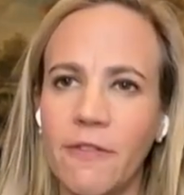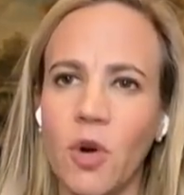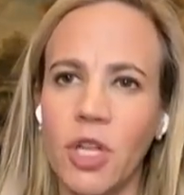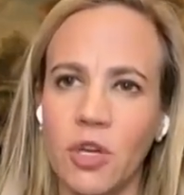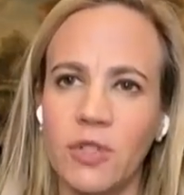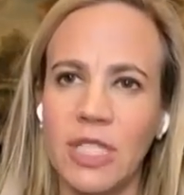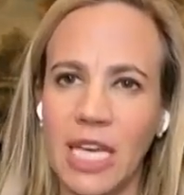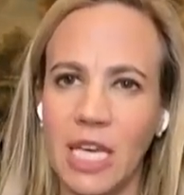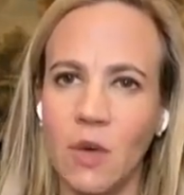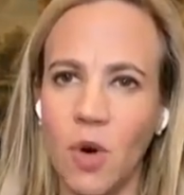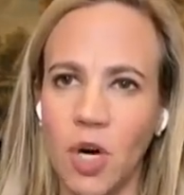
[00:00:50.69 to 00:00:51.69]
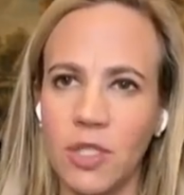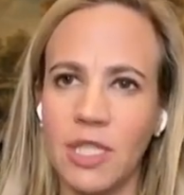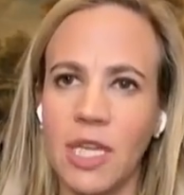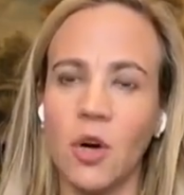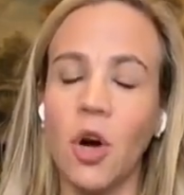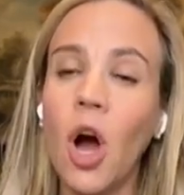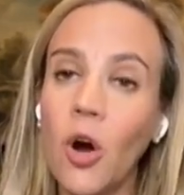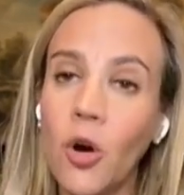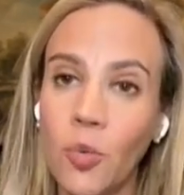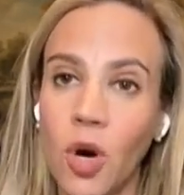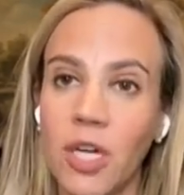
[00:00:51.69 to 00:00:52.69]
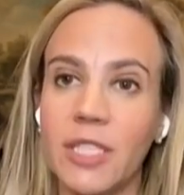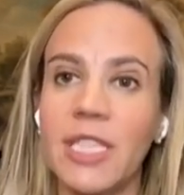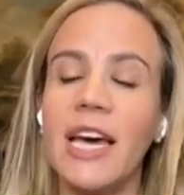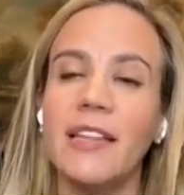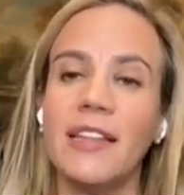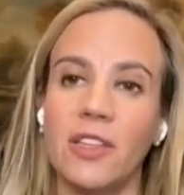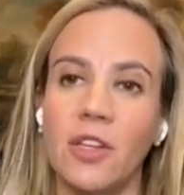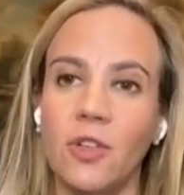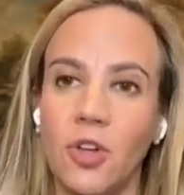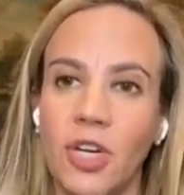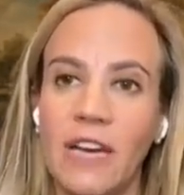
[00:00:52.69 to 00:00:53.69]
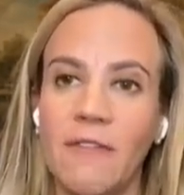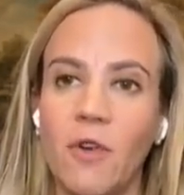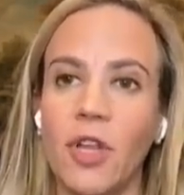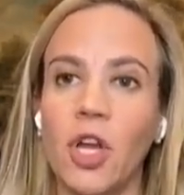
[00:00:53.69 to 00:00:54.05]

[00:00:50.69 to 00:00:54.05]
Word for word: for those keywords and code words that they're looking for.